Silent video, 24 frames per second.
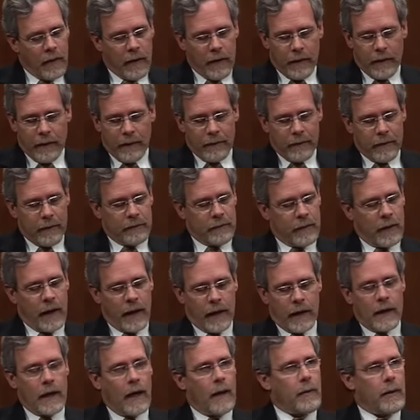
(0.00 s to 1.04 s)
uh,
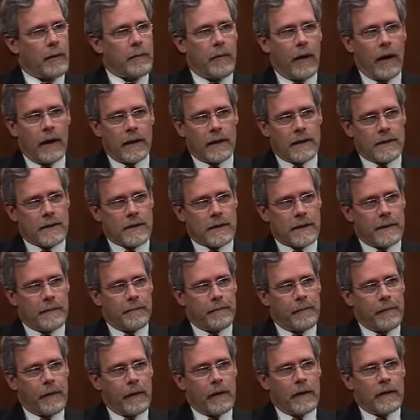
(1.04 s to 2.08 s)
economic policy,
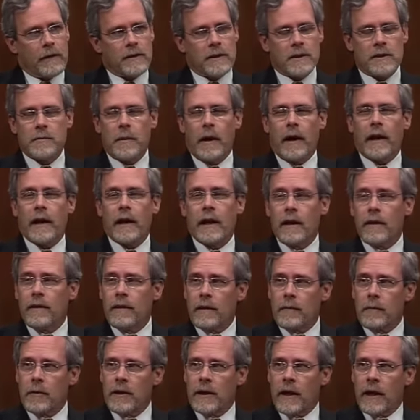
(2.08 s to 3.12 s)
just about
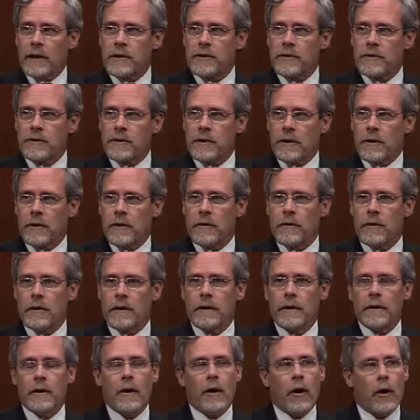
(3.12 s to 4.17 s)
anything but national
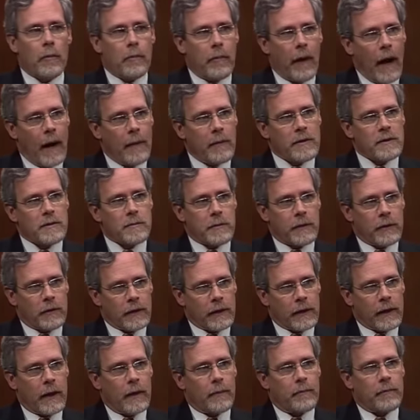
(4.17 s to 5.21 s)
security, Obama's
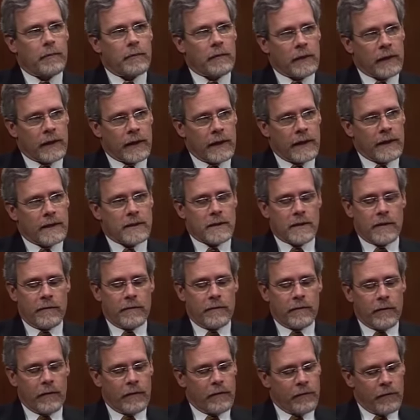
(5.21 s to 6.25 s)
building up leads in
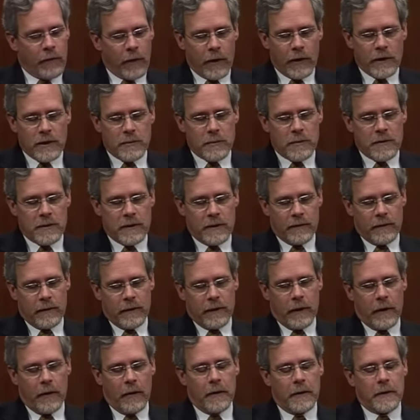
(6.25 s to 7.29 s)
very
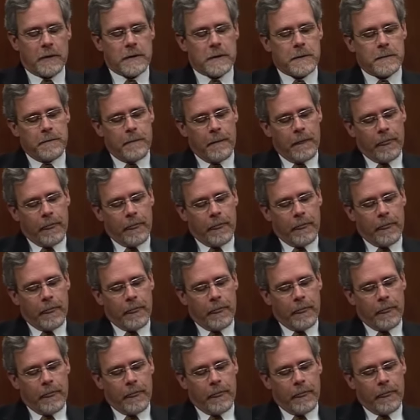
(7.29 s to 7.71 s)
specific areas.